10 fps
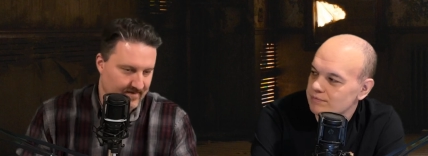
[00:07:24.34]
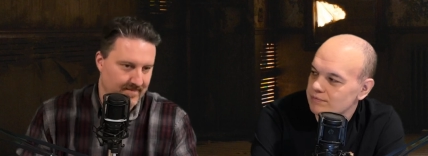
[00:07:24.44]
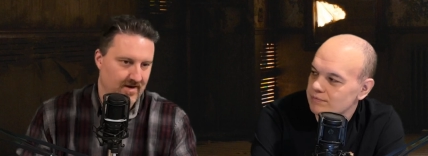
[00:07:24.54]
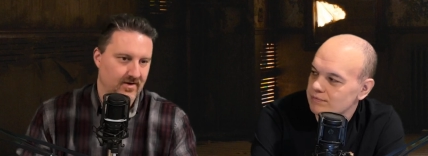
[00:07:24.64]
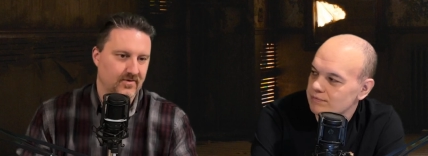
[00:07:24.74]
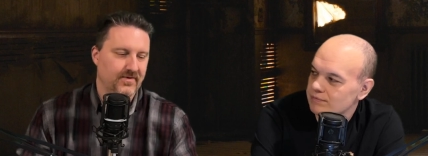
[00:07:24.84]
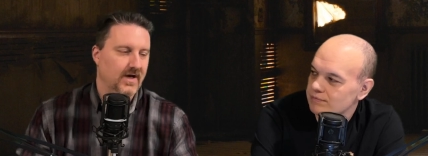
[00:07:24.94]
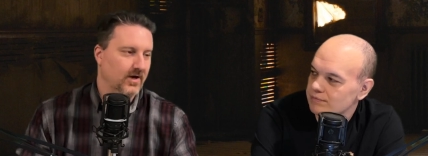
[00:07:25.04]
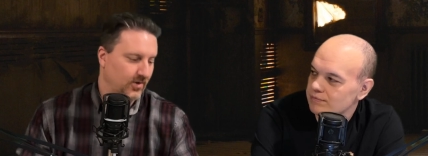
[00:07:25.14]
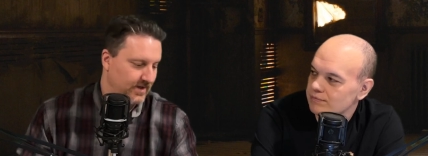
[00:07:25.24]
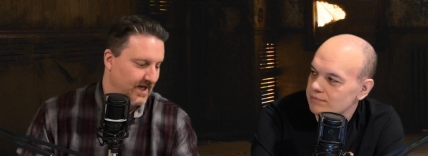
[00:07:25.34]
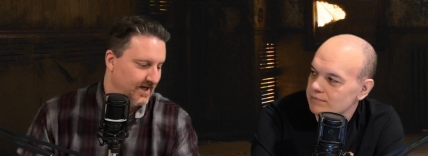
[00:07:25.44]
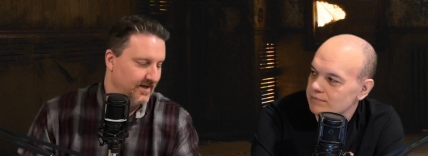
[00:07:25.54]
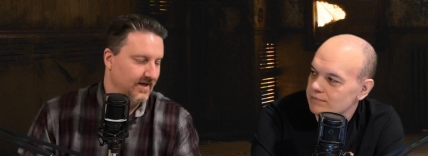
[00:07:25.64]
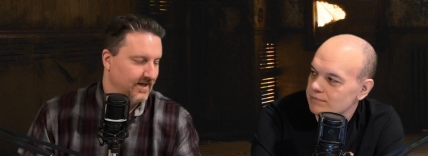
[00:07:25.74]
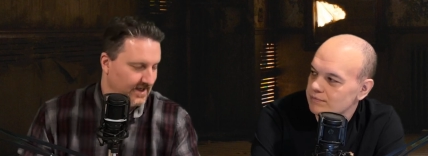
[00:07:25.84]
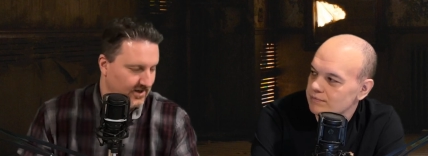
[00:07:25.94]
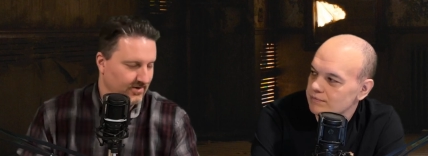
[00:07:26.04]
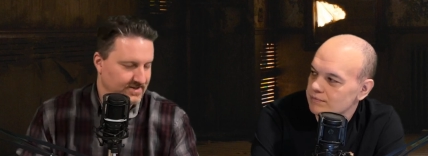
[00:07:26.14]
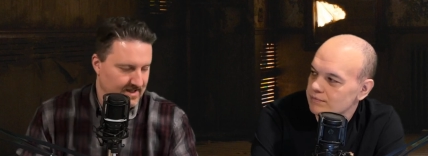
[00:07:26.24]
Speaker 1: amount of, okay,
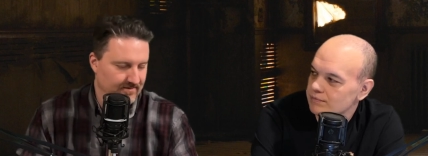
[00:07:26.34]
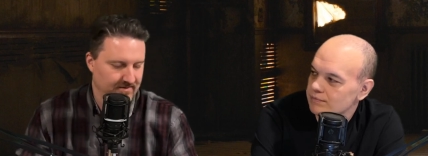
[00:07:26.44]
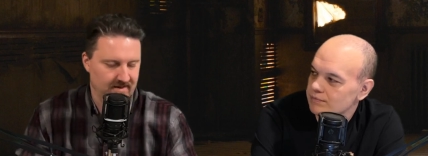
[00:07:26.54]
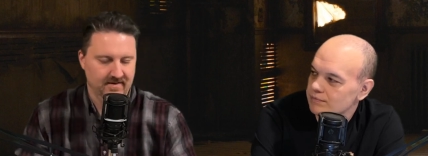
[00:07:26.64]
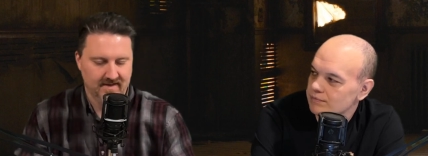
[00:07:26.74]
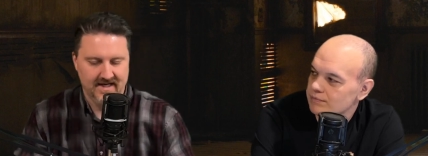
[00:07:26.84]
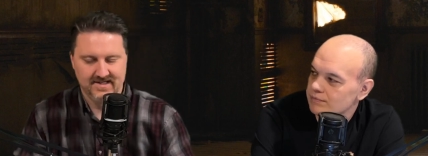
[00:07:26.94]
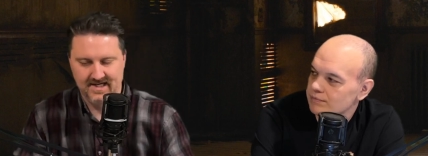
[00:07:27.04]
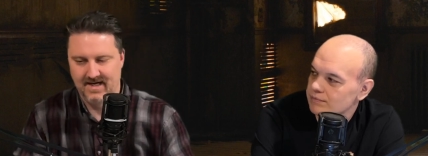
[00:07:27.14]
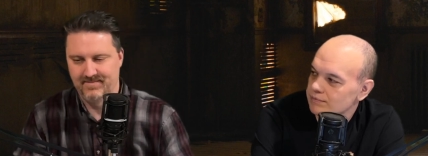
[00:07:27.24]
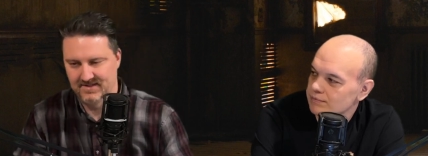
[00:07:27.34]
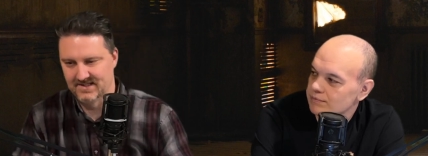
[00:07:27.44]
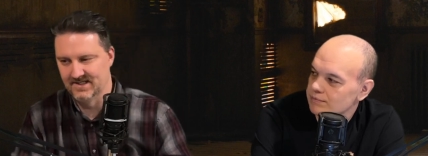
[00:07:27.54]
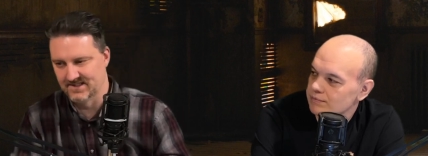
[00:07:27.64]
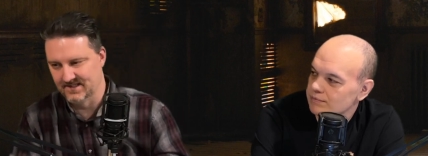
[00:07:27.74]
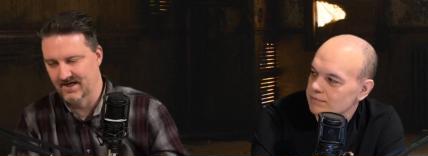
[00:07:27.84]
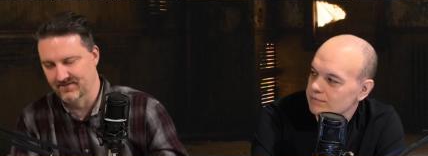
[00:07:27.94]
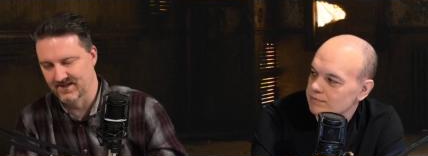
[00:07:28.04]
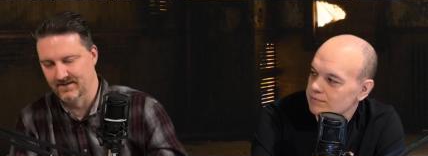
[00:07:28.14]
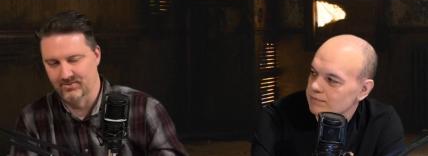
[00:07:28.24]
here's everything that has happened since
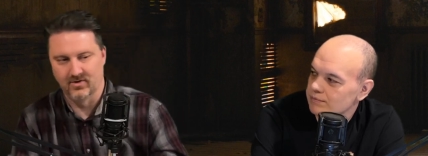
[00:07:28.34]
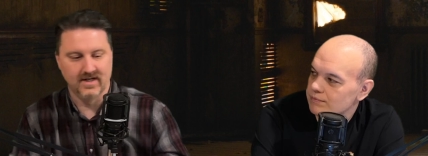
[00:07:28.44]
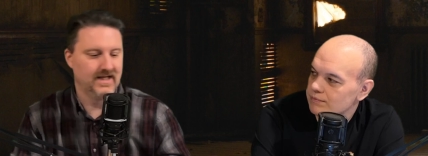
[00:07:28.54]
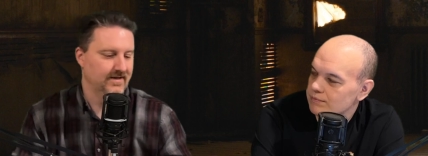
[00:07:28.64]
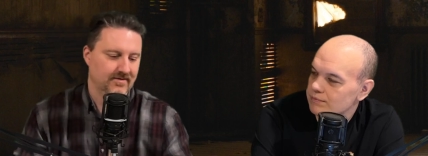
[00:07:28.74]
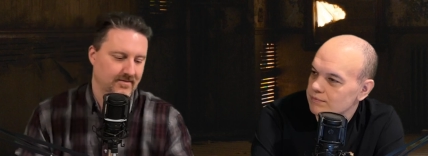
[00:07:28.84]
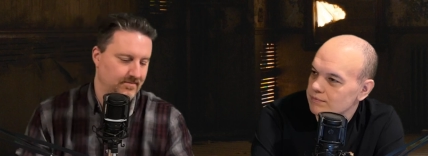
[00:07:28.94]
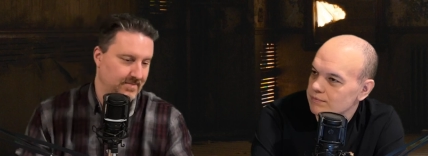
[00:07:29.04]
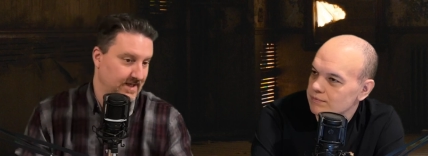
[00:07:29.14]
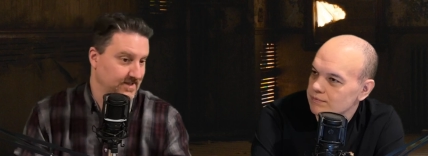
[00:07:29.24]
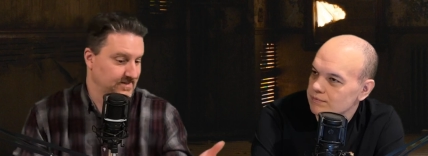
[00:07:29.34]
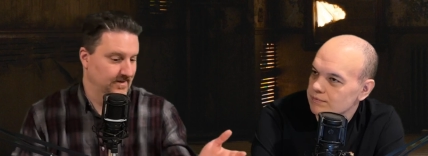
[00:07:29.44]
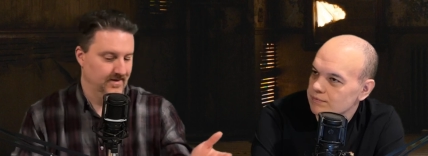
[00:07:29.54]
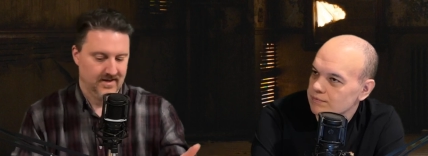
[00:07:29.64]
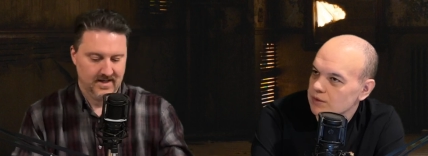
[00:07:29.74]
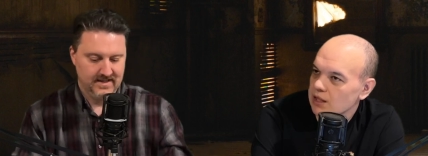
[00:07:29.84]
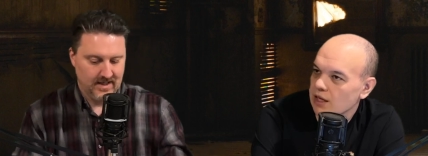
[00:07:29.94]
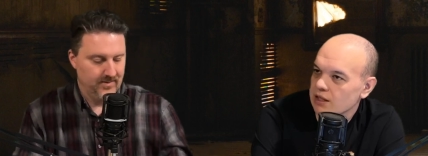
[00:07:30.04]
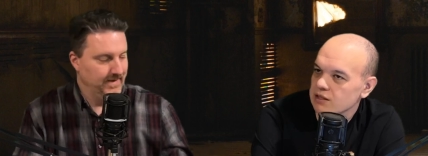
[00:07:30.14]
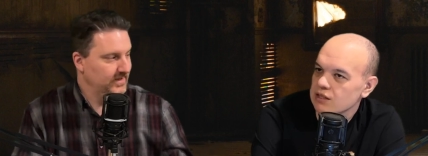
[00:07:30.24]
everything broke up. Like, because
Speaker 2: yeah, that
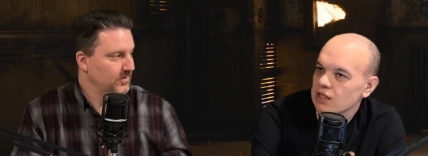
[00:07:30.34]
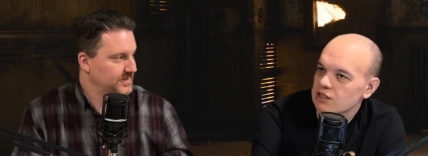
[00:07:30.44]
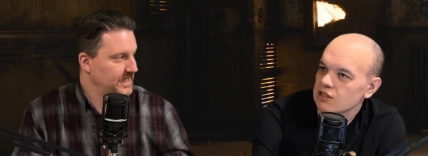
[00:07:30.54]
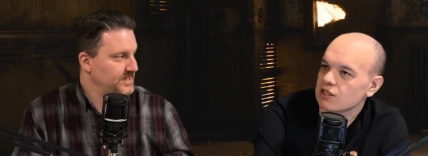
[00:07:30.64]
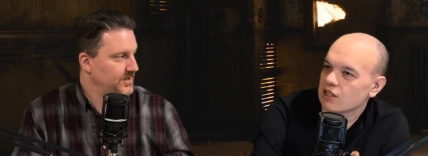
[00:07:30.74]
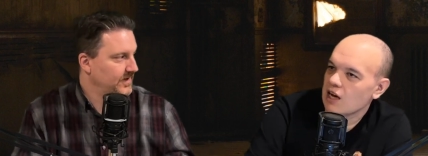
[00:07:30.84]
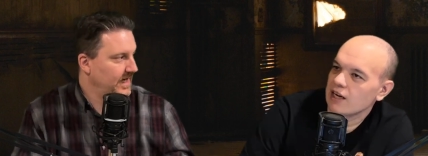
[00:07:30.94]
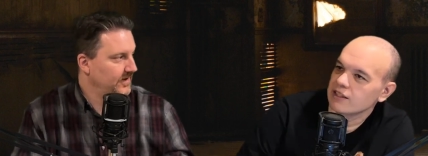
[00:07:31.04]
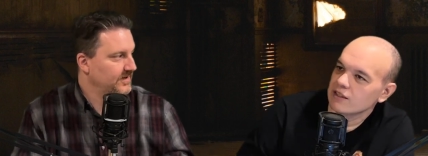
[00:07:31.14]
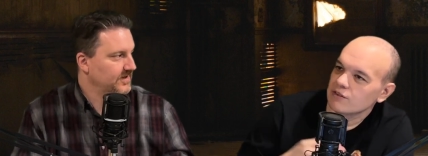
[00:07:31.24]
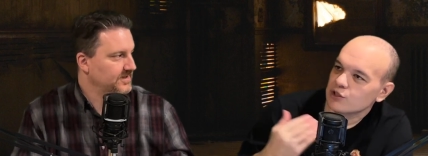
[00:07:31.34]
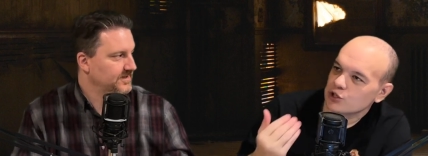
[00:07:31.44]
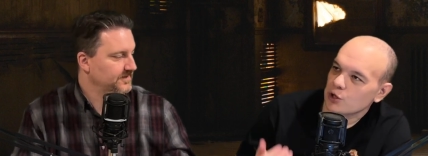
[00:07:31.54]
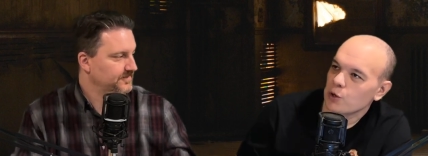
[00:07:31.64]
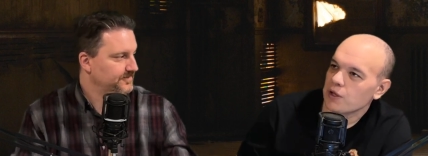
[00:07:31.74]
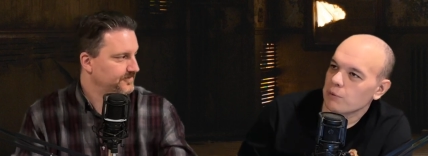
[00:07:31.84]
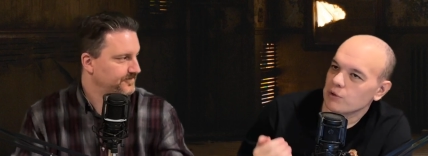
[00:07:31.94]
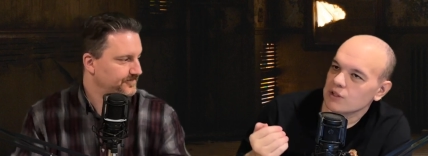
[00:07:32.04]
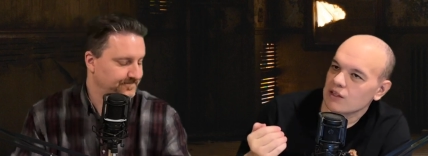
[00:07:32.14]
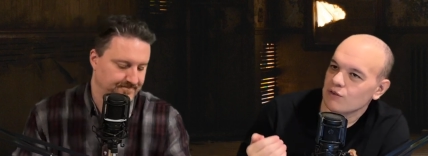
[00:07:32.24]
would make no sense to your characters. This is the kind of show that
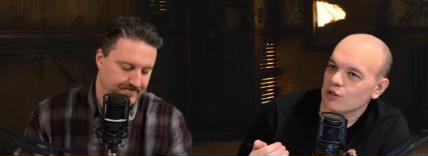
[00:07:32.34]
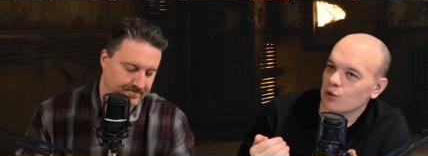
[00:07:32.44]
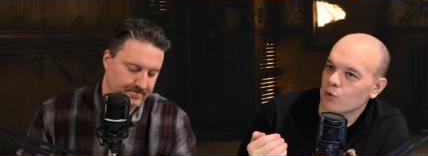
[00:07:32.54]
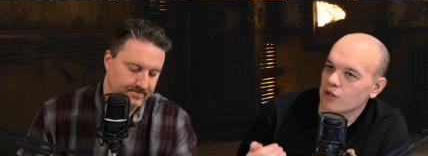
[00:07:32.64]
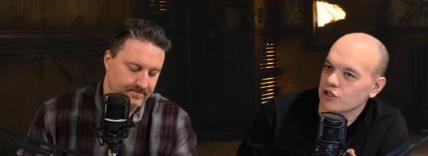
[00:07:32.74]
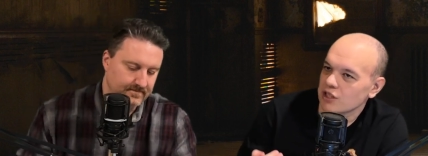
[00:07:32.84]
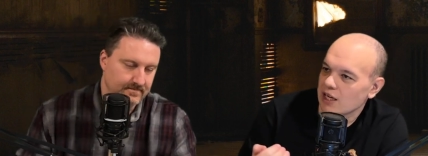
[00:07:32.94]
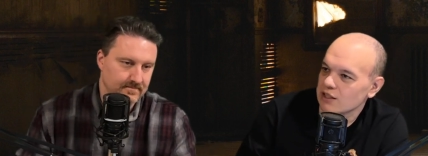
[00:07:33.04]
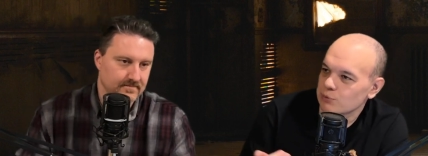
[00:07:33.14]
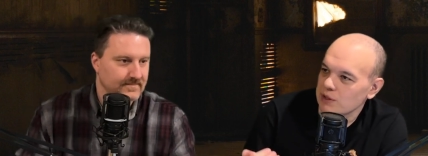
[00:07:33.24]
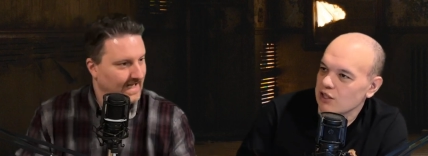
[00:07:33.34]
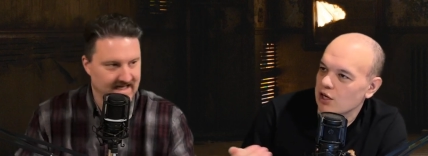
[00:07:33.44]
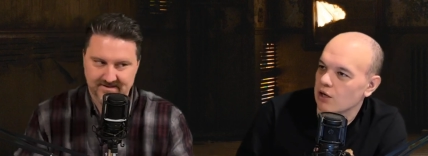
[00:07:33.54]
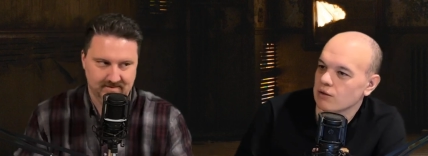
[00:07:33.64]
will give you the origin as we
Speaker 1: go. As,